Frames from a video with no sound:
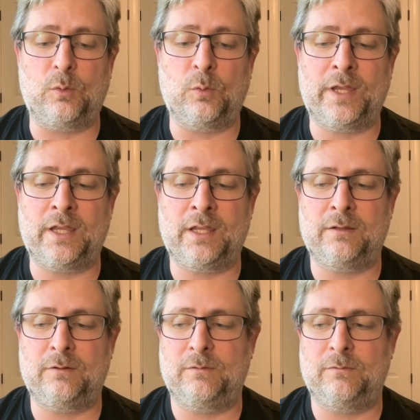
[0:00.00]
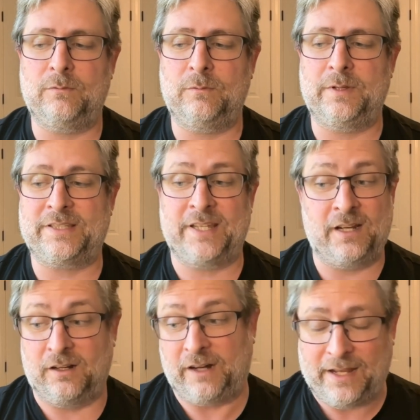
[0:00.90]
we
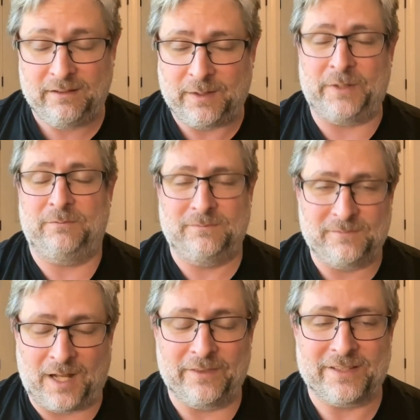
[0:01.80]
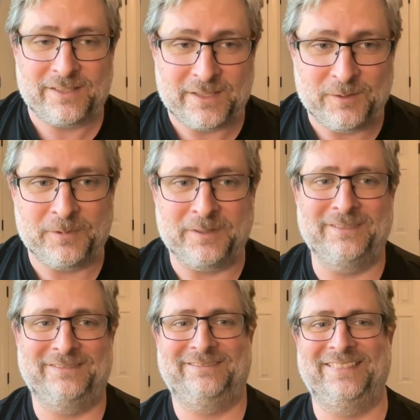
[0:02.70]
said, all right. I mean, obviously
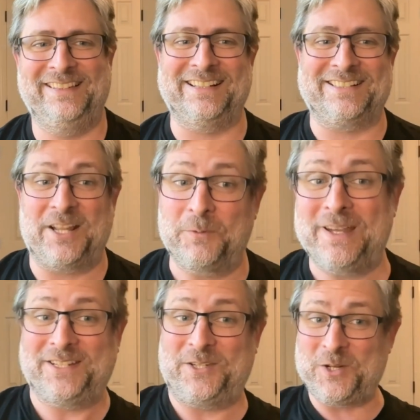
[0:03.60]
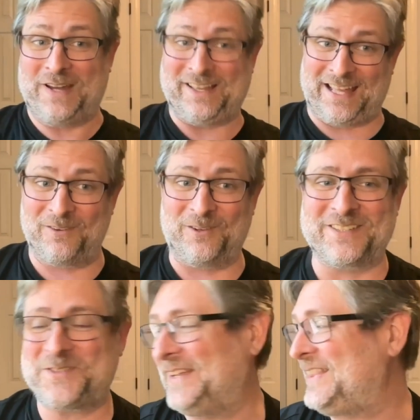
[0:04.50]
there's nothing we can do about that.
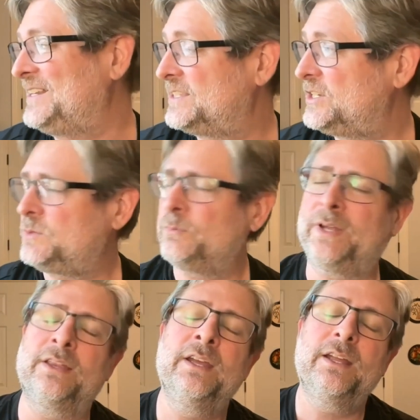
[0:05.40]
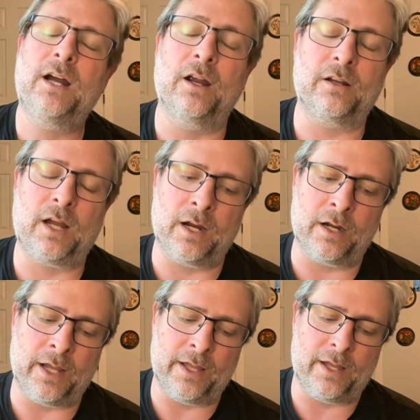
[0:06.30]
We'll respect that decision. But our
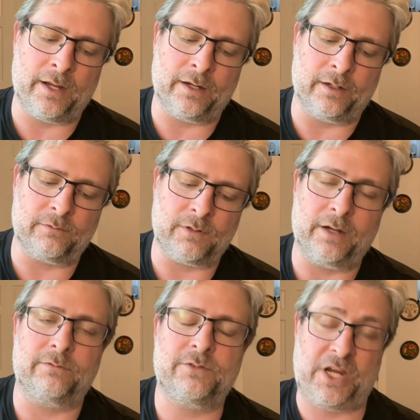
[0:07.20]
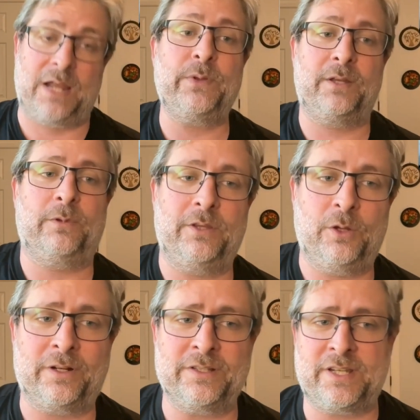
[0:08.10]
champion
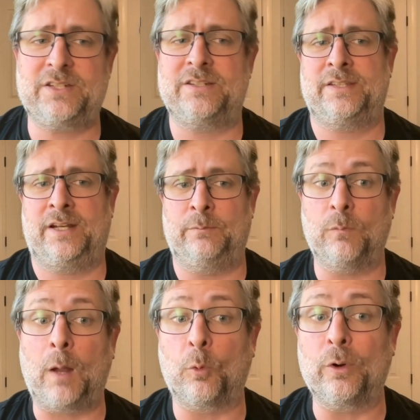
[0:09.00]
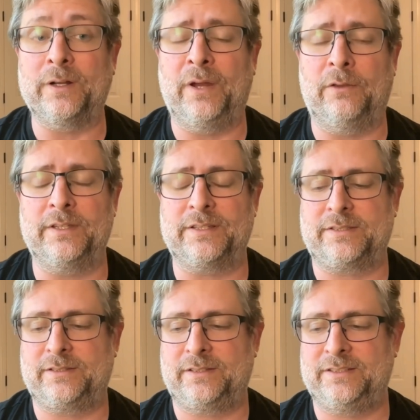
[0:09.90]
within the organization said, I'm worried about
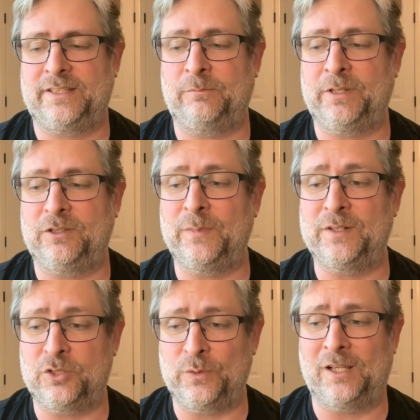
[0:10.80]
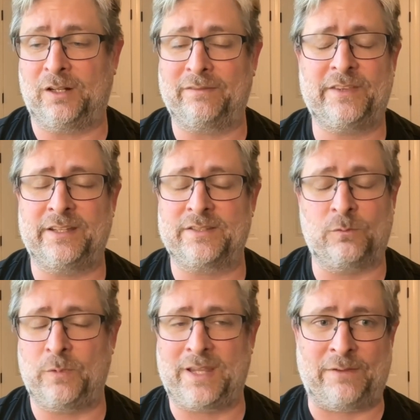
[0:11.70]
this. He said, you've been doing a lot of
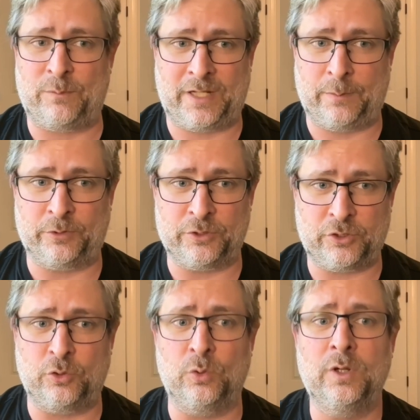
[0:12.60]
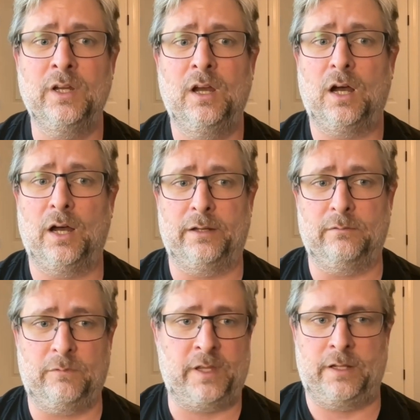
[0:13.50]
things that we haven't been able to do
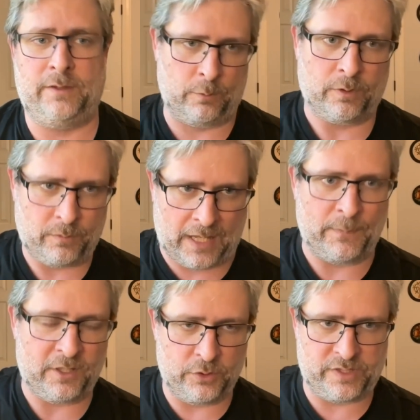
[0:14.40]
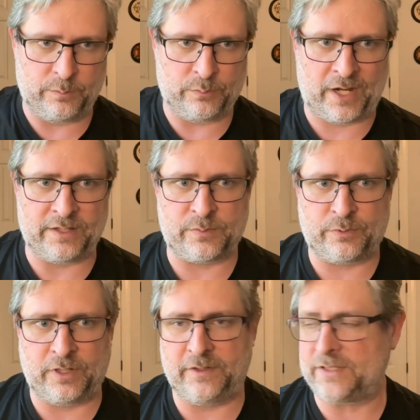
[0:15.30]
have been using
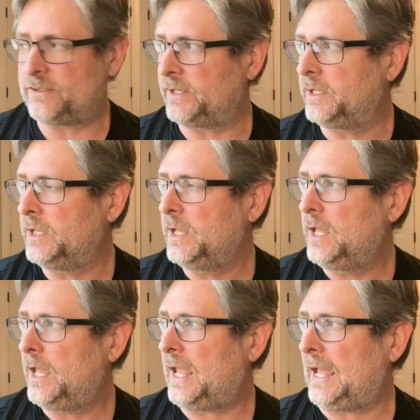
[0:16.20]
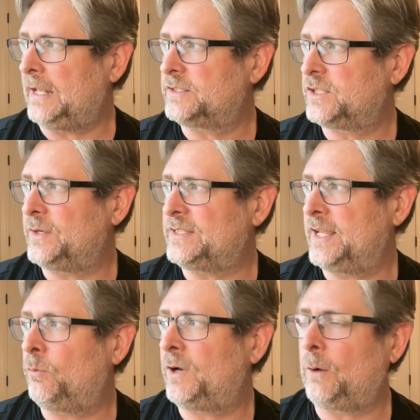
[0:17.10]
Braze previously. And so he
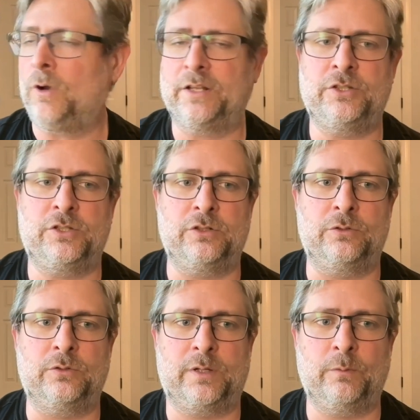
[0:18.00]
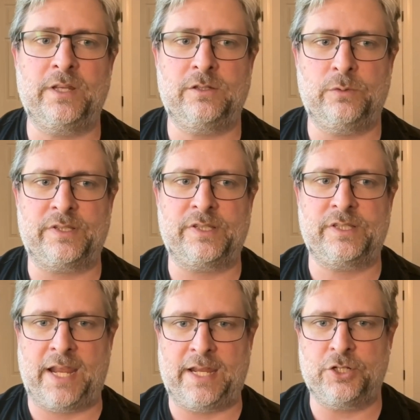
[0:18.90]
said, what I want to do, can we do a
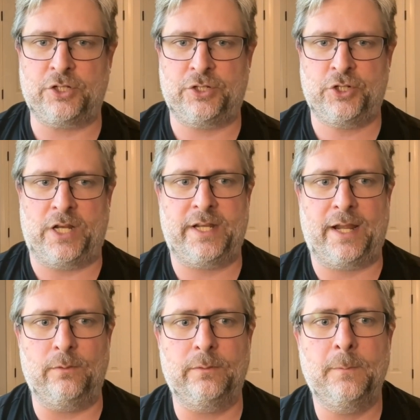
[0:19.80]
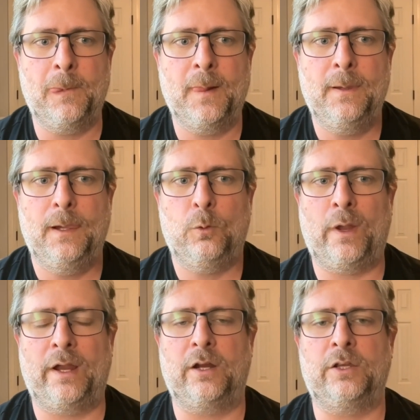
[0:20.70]
staged shutdown
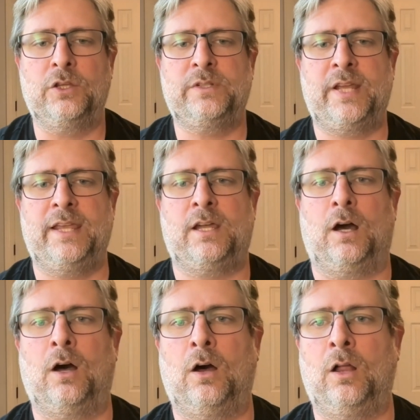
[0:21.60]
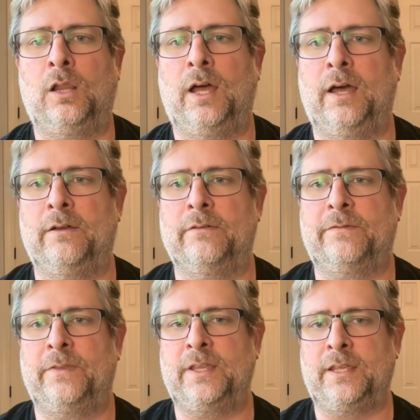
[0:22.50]
where you take all
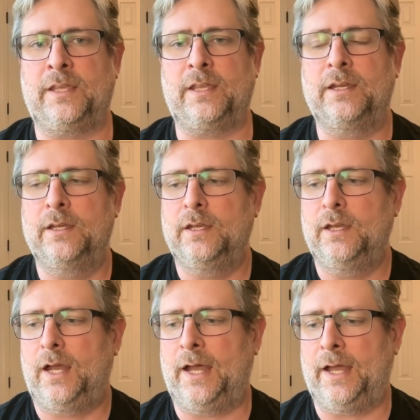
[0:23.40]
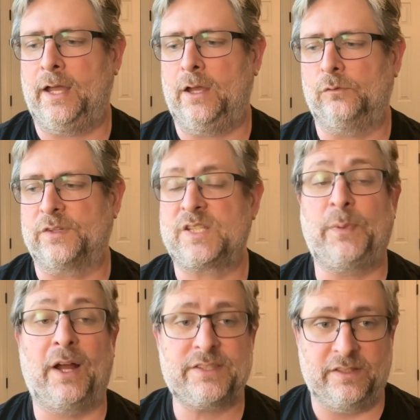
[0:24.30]
of the
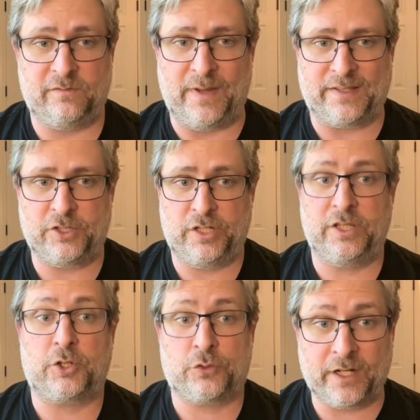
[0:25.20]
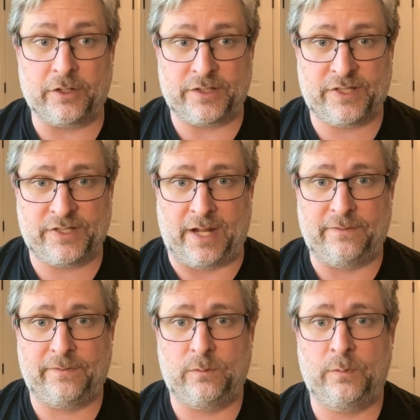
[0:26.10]
responsive messaging, the triggered
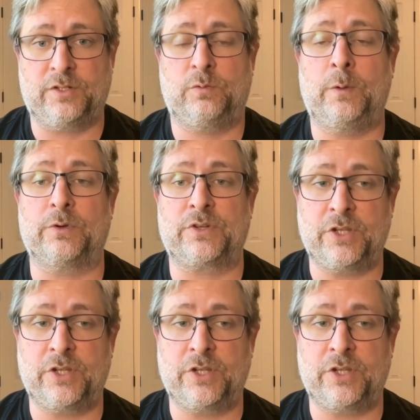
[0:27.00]
stuff, which we were